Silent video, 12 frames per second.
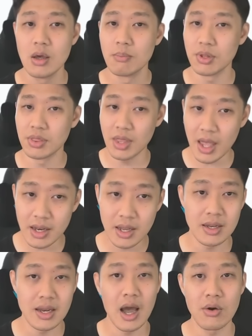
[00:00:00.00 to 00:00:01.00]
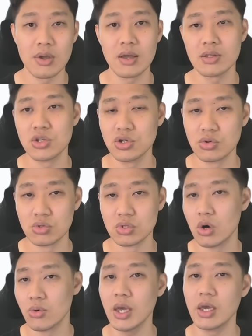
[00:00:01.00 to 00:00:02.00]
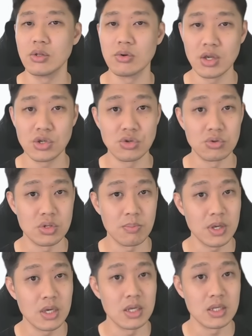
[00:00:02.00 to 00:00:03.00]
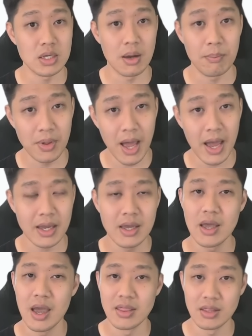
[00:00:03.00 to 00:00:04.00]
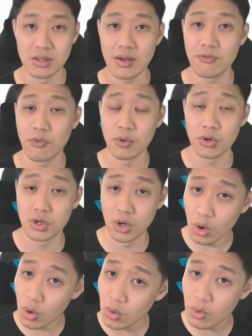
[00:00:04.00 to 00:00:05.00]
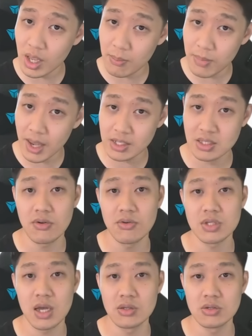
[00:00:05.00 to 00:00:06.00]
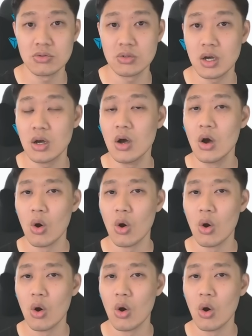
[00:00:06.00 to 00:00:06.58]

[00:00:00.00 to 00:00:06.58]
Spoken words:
But then now you have to choose, okay, do I choose the Kitasan Black and then forego a max level Silent Suzuka?